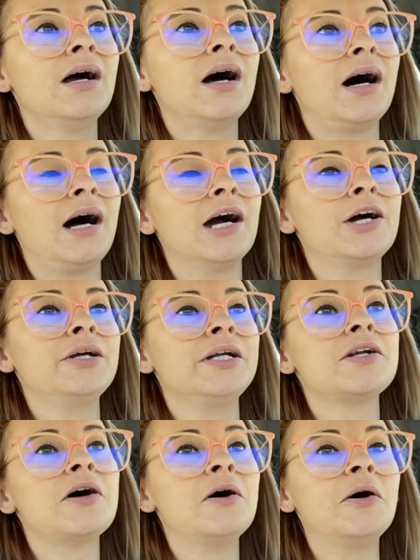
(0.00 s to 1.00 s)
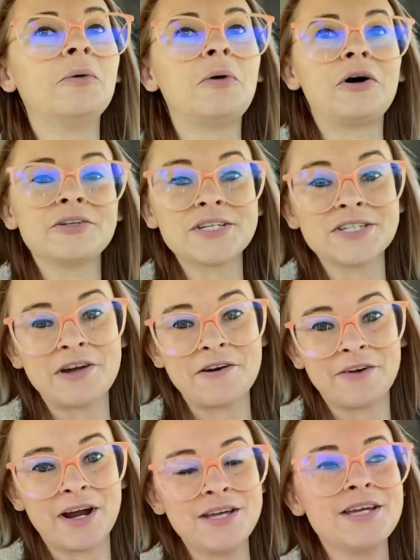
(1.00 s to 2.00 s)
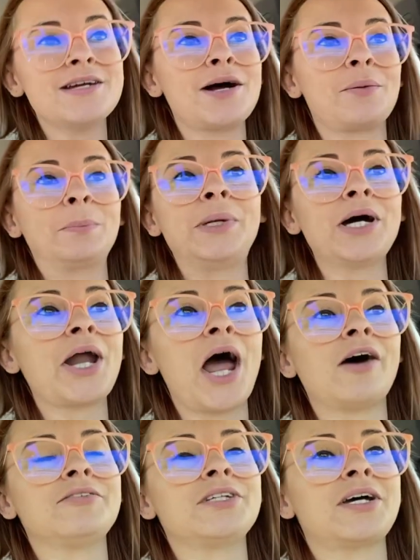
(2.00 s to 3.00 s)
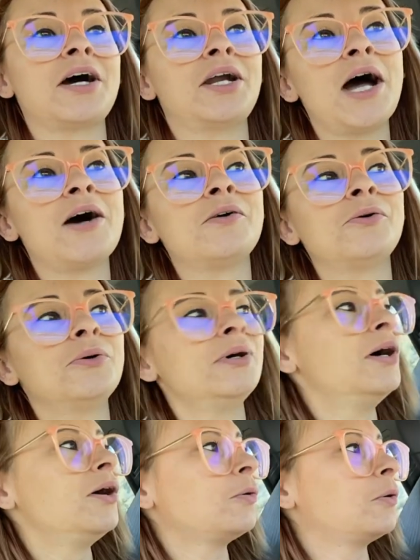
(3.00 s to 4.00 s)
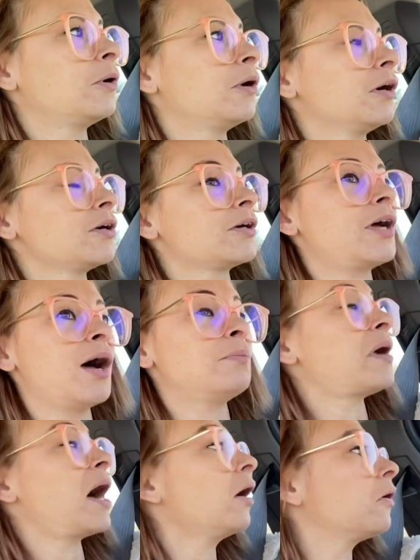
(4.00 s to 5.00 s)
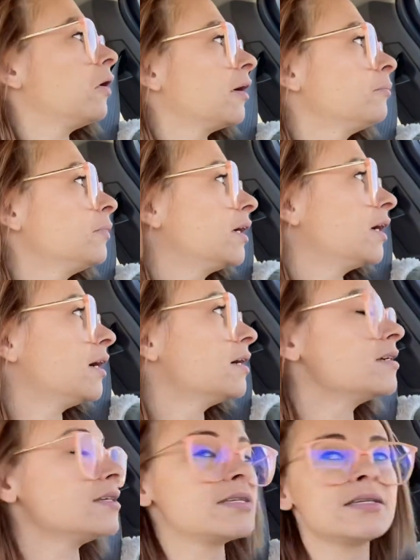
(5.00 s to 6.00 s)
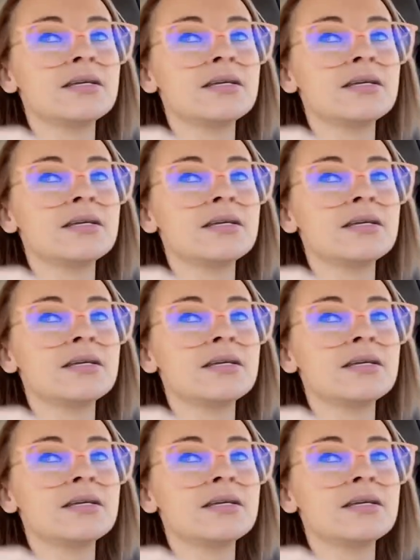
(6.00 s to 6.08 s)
I already know all the stuff I eat I'm gonna have to cut out or cut back on because